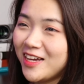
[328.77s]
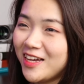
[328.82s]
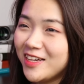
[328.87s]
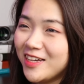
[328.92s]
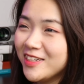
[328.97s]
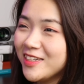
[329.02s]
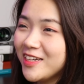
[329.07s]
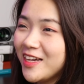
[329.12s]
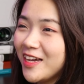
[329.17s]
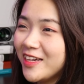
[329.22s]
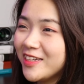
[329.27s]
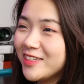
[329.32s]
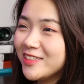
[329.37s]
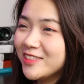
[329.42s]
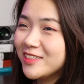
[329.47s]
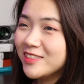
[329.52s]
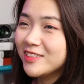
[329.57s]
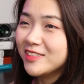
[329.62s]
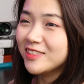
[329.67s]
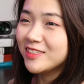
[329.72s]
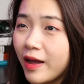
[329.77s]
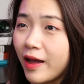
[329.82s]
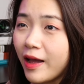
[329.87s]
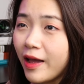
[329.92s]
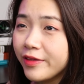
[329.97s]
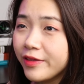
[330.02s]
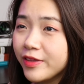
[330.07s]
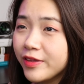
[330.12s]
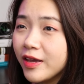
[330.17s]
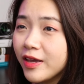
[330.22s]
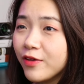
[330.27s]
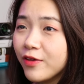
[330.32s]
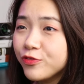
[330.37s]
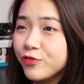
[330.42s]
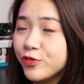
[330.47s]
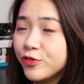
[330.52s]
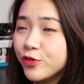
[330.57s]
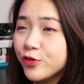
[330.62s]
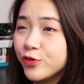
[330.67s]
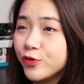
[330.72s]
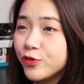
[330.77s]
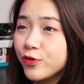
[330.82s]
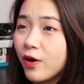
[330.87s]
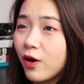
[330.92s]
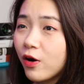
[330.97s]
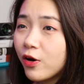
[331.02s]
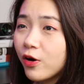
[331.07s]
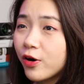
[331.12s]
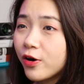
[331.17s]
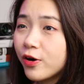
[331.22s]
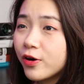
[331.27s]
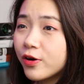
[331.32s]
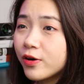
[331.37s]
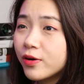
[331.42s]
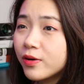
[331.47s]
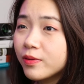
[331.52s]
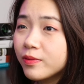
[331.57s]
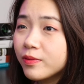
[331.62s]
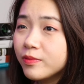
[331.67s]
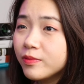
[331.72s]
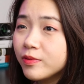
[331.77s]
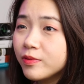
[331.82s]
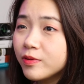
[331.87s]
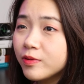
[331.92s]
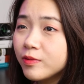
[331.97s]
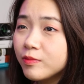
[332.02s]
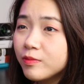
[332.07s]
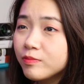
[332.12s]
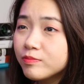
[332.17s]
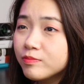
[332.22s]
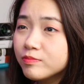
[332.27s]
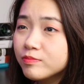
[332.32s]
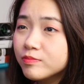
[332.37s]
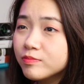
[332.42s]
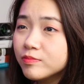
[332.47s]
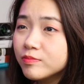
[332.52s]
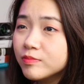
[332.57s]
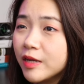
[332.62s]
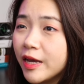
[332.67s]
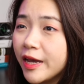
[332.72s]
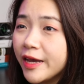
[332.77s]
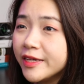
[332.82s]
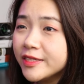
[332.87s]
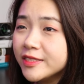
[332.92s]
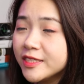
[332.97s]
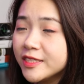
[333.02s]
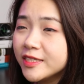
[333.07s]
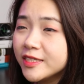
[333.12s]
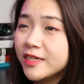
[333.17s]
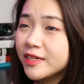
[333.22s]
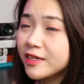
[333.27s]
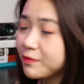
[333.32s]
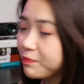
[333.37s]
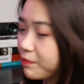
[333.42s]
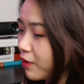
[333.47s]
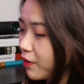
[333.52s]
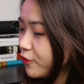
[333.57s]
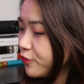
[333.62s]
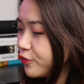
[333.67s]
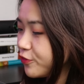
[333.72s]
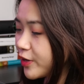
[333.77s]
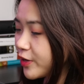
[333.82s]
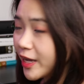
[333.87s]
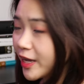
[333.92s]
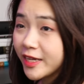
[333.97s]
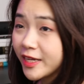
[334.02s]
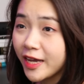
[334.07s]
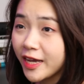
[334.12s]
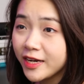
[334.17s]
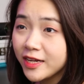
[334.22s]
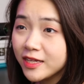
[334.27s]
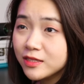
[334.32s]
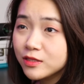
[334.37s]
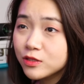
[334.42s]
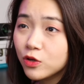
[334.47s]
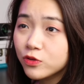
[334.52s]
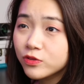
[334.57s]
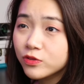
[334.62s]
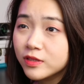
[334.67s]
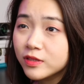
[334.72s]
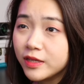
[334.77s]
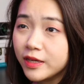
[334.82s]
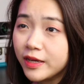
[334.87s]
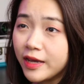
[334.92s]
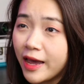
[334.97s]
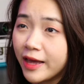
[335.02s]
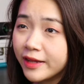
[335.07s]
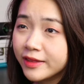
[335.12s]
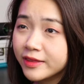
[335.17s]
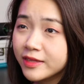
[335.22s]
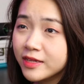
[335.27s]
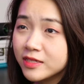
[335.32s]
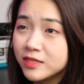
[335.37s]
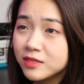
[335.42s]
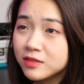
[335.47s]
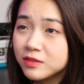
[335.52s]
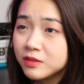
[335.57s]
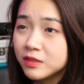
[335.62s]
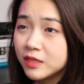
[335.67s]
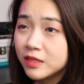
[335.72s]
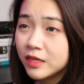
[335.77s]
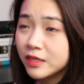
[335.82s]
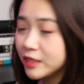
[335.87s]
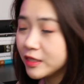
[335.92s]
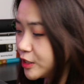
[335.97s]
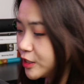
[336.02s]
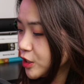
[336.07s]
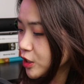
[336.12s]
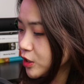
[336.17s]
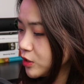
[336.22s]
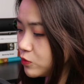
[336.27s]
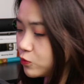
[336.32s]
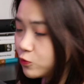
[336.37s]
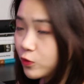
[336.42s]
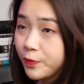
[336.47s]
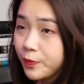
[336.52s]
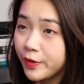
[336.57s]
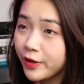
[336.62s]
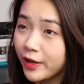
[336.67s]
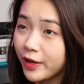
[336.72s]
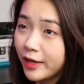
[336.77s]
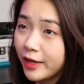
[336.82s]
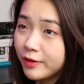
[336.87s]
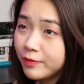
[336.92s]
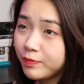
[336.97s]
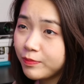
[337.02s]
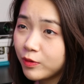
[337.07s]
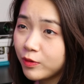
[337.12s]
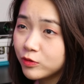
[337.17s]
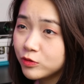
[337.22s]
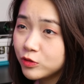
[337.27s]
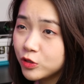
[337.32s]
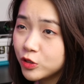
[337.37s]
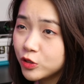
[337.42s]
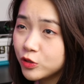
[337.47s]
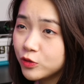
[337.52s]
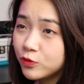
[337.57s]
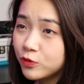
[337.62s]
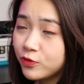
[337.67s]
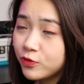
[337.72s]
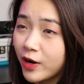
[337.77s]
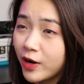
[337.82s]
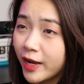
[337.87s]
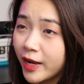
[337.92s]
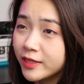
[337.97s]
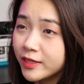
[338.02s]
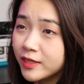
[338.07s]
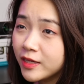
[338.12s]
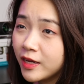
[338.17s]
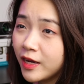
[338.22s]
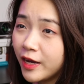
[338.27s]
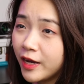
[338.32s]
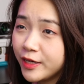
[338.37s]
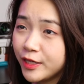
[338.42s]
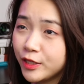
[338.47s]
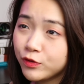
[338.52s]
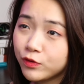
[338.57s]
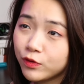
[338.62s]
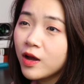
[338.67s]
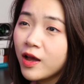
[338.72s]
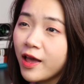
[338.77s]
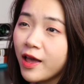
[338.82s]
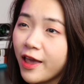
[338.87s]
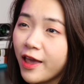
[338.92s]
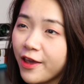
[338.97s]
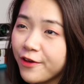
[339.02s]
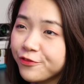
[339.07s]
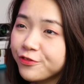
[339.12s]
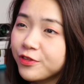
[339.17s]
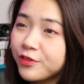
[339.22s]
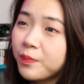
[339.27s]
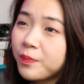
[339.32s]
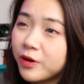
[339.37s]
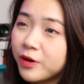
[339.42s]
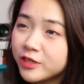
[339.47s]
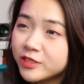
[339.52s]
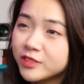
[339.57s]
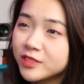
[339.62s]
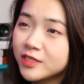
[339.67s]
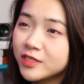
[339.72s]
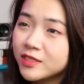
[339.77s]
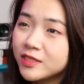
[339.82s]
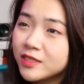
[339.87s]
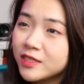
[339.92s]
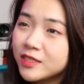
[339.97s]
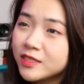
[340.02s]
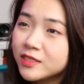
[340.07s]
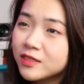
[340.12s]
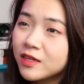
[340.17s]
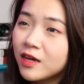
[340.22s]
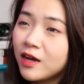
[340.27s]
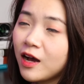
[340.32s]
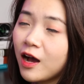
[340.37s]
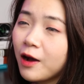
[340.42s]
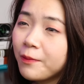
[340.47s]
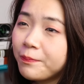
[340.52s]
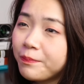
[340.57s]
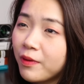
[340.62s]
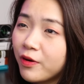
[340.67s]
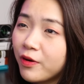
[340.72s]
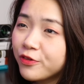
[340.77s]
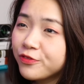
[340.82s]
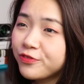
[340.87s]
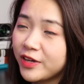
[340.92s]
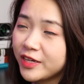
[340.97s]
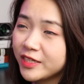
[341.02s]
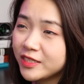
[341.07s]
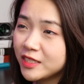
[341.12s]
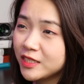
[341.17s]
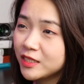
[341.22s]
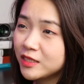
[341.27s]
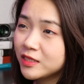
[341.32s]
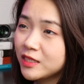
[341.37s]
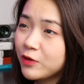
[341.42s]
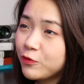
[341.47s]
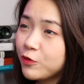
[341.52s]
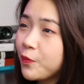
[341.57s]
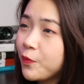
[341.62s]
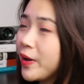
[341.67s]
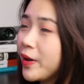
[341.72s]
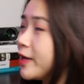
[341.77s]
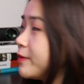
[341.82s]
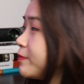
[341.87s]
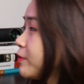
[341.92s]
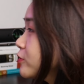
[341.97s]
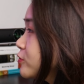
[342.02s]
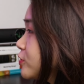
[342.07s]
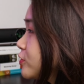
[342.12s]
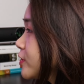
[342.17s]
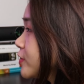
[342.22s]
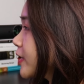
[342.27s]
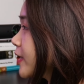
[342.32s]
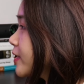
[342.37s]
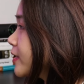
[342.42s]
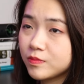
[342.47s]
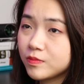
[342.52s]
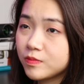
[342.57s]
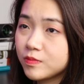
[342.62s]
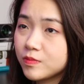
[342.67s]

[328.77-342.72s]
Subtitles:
Okay, I think if you are 19 and above can get in, so at this condition we'll be able to write an equal. If the person is above 19, they will be able to get in.